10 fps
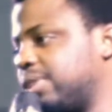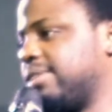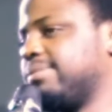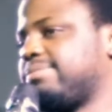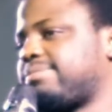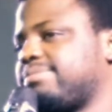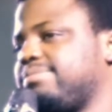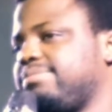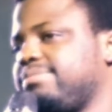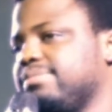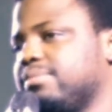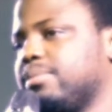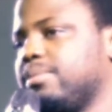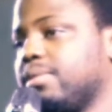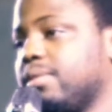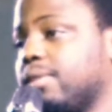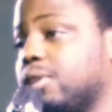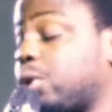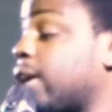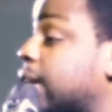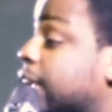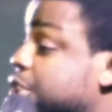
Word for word: today. So I can